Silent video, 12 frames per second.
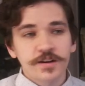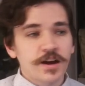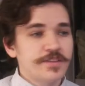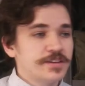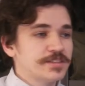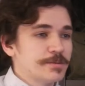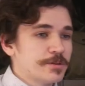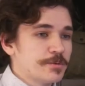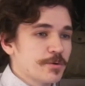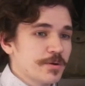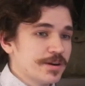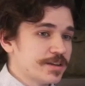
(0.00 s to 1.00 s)
I think some of them
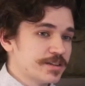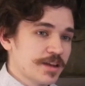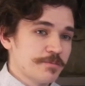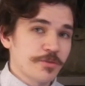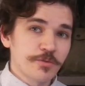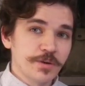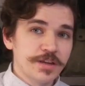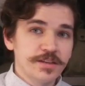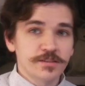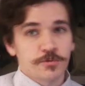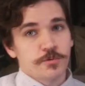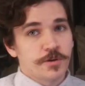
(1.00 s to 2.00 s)
are wearing type 3,
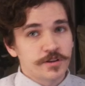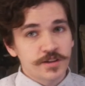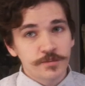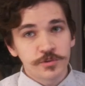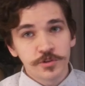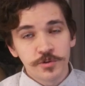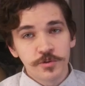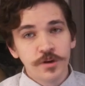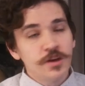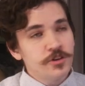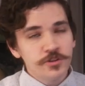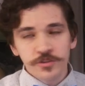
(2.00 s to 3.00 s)
some are wearing type 2.
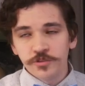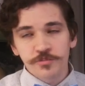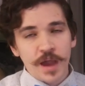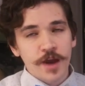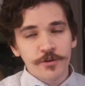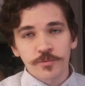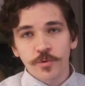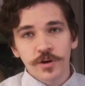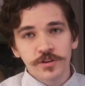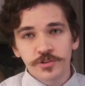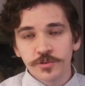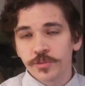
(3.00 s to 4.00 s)
You can use pattern
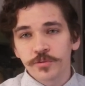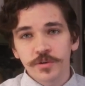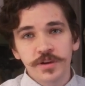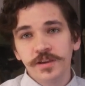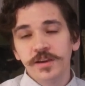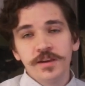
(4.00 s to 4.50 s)
1, 2, 3.